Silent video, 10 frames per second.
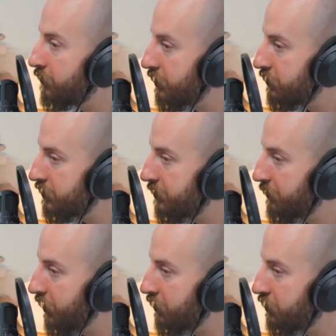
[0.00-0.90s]
was interesting
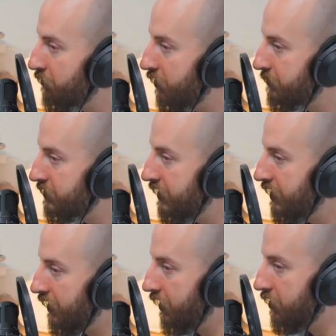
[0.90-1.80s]
because she wound up saying
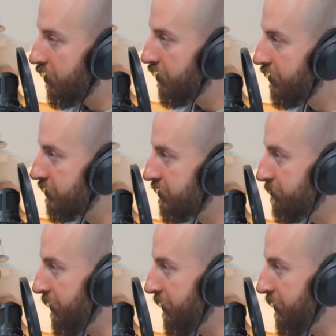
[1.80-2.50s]
that like none of this is